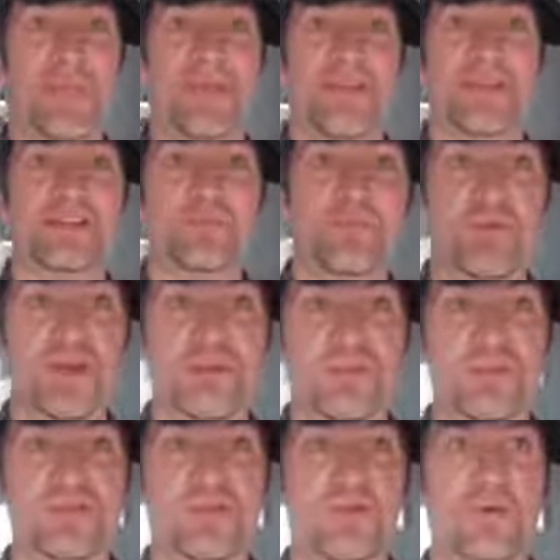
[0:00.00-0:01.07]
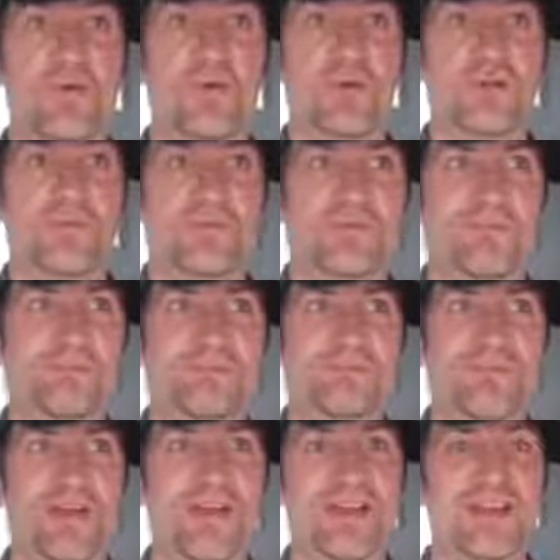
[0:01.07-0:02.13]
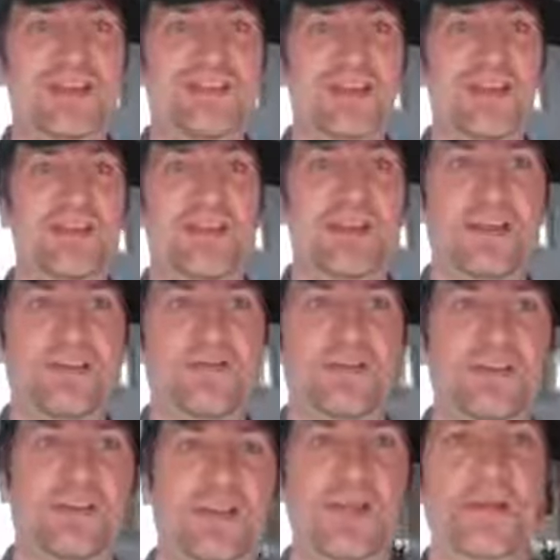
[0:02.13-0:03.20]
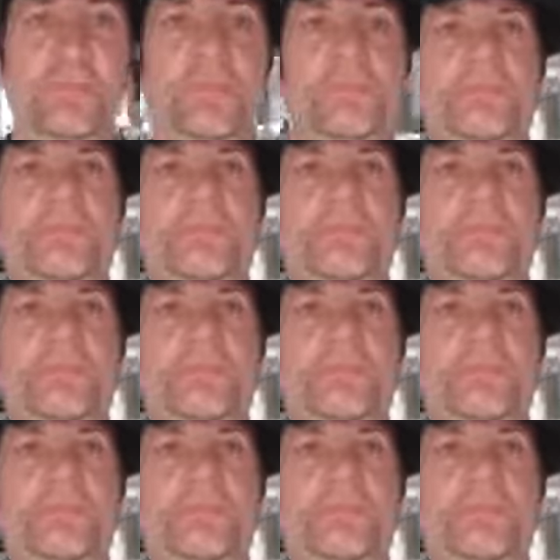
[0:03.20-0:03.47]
that's pretty much all I intend to give today.